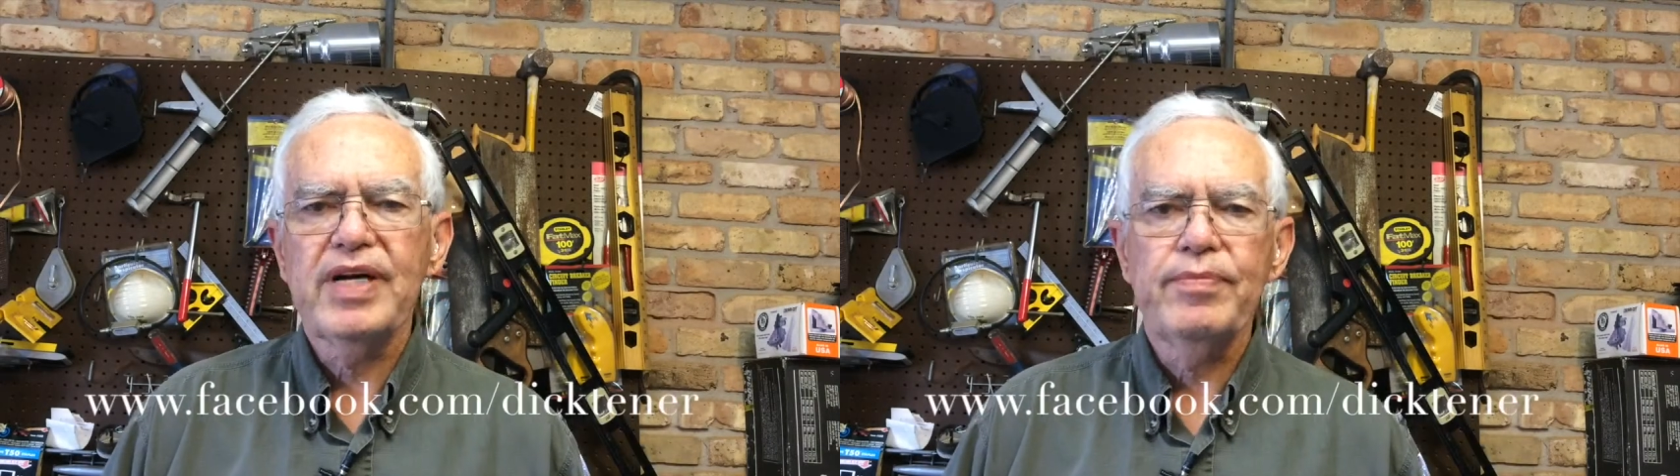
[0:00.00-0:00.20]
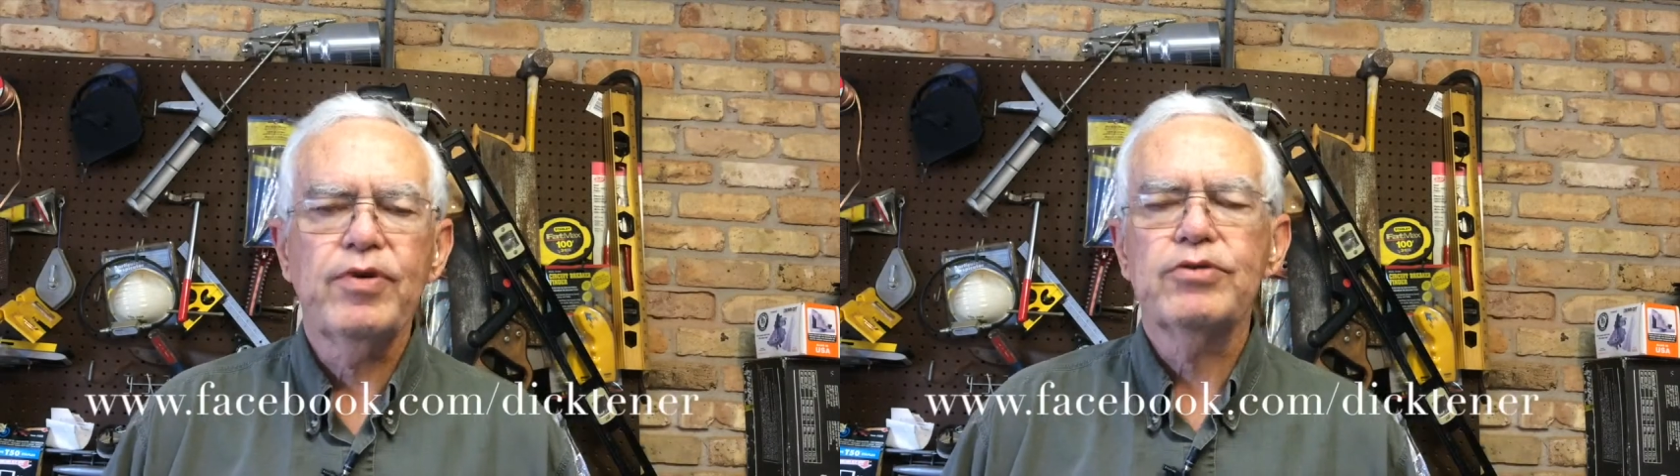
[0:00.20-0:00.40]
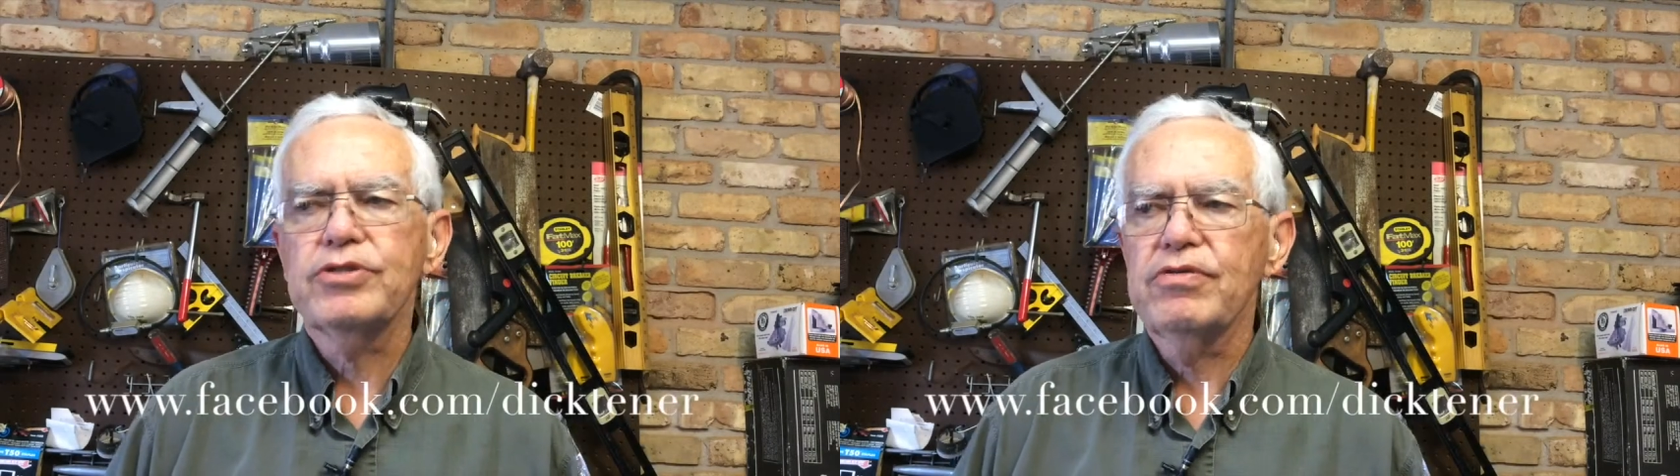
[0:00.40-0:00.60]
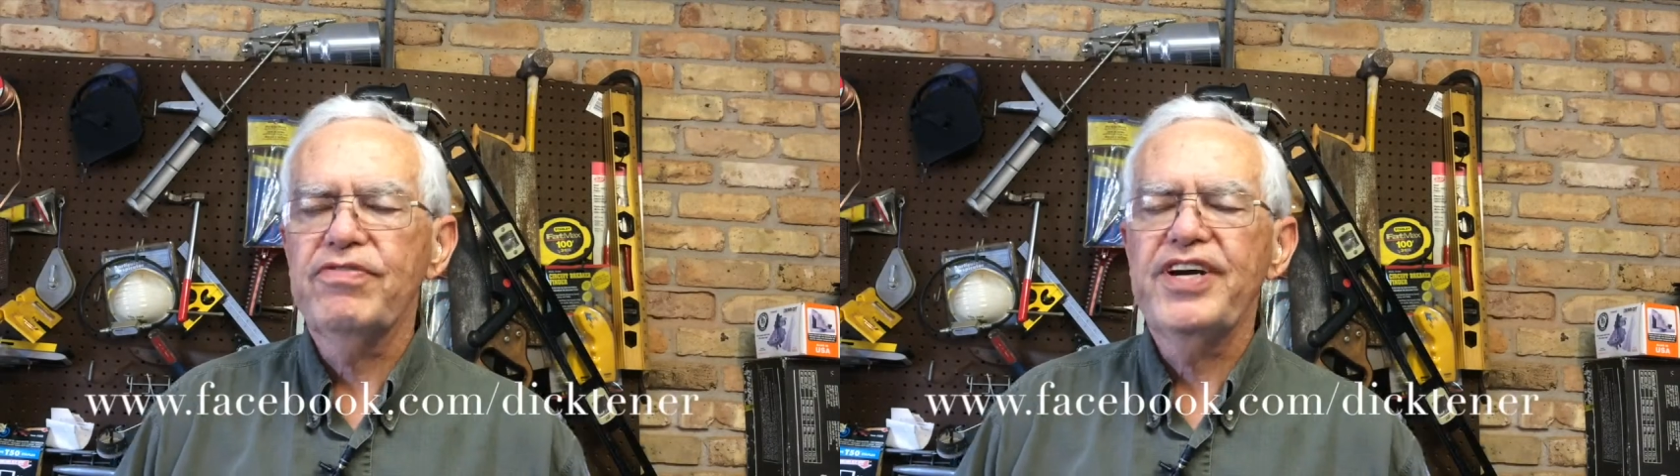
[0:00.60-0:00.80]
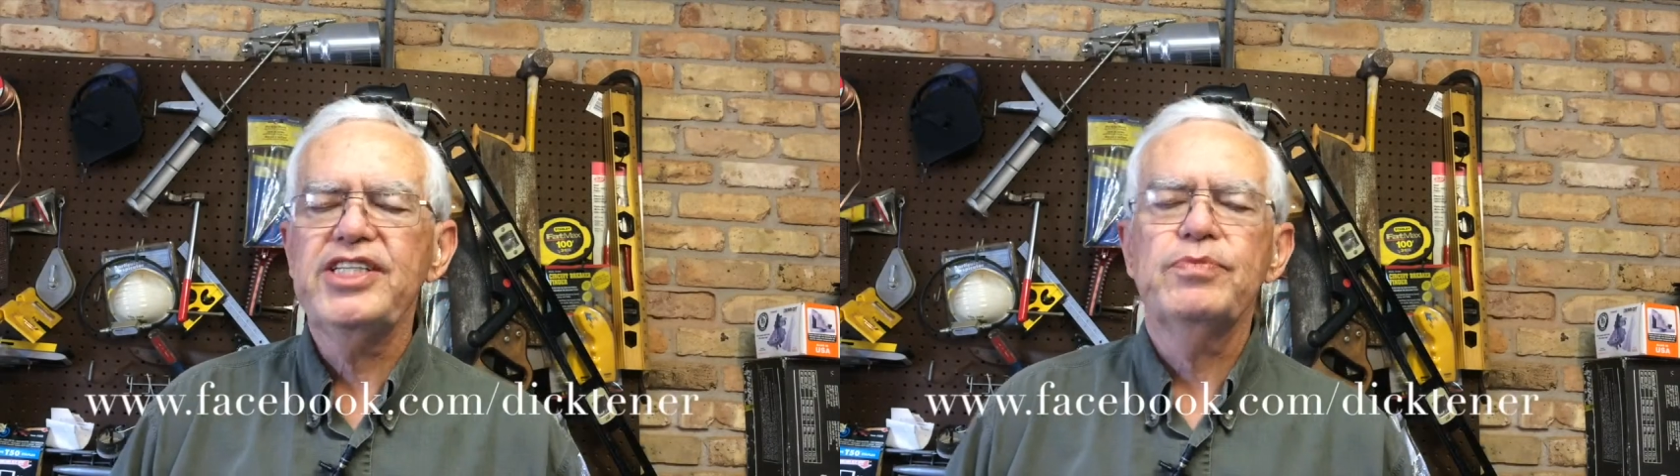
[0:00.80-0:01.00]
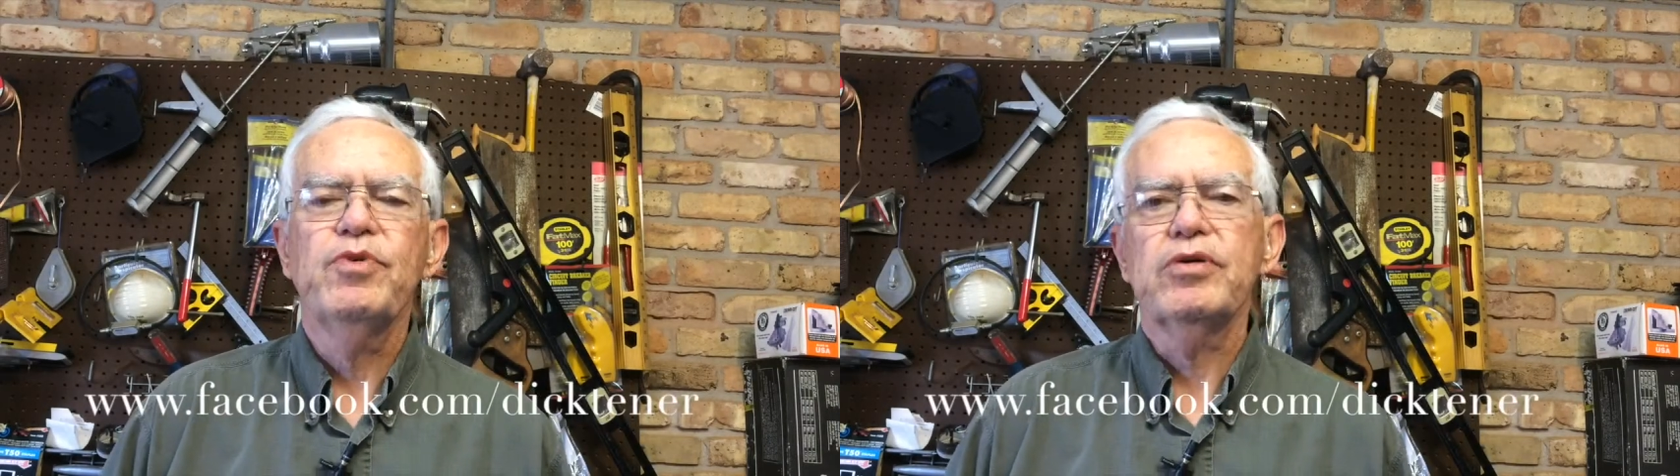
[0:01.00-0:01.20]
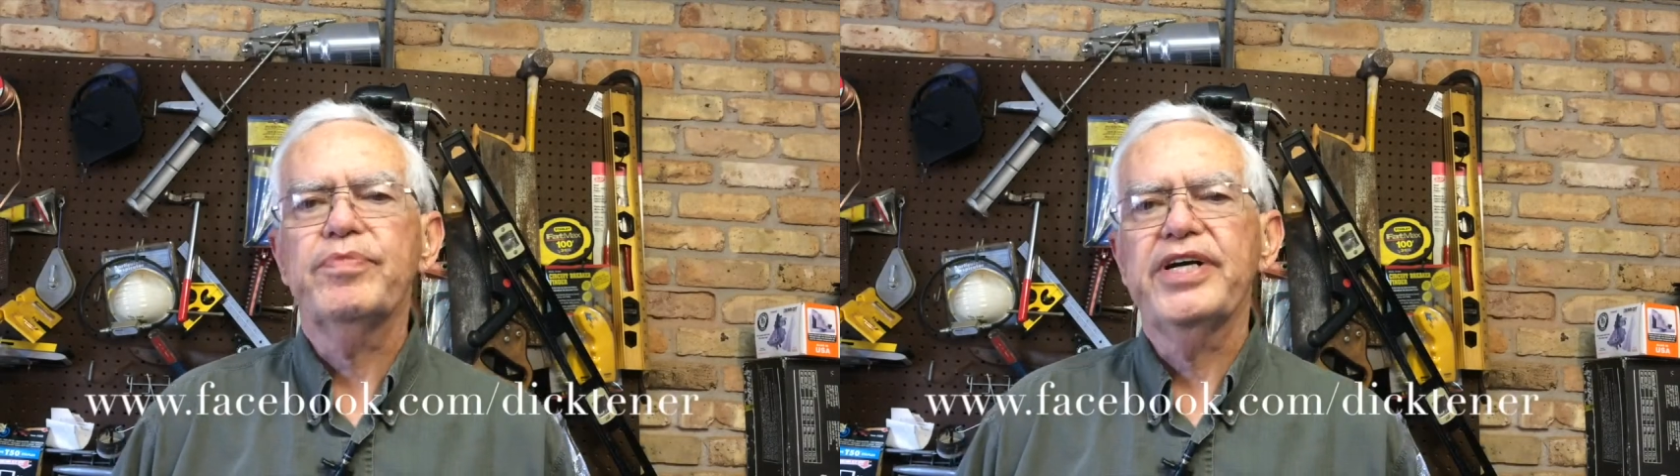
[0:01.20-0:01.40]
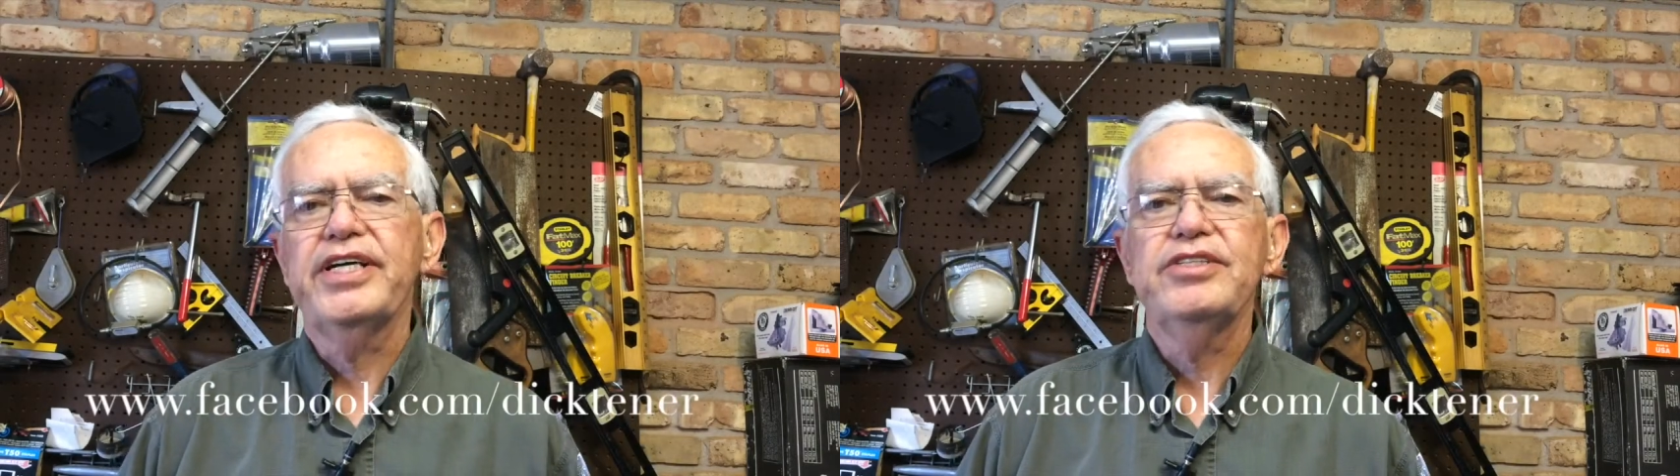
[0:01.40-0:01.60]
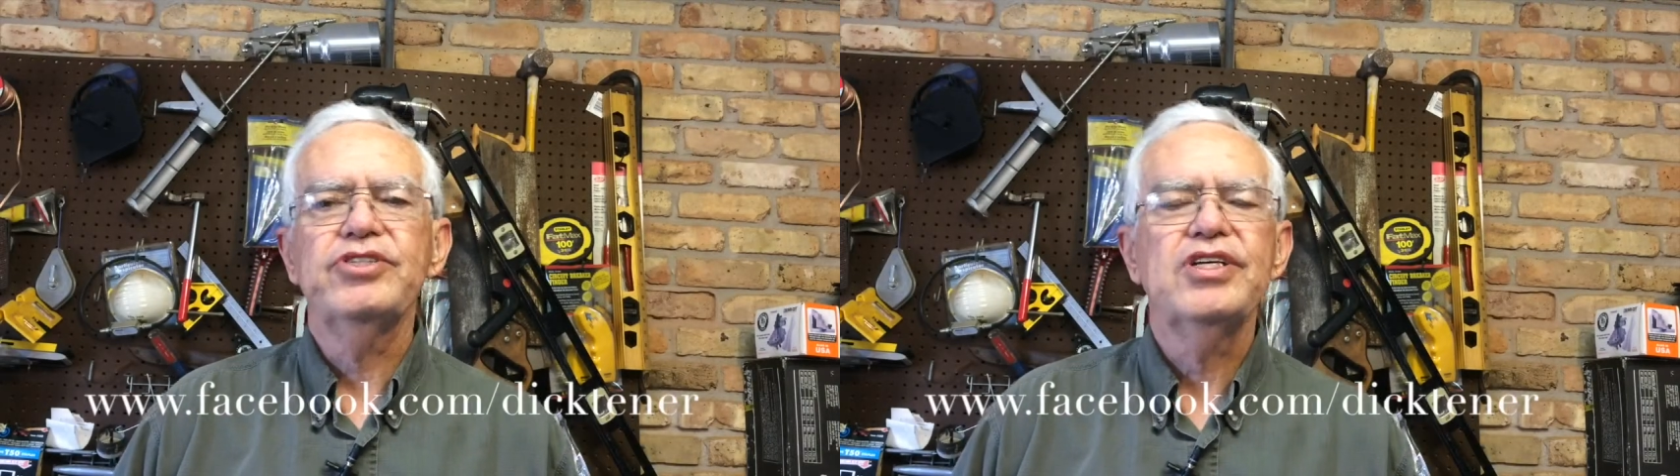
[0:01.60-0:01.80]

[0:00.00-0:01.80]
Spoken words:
personal Facebook page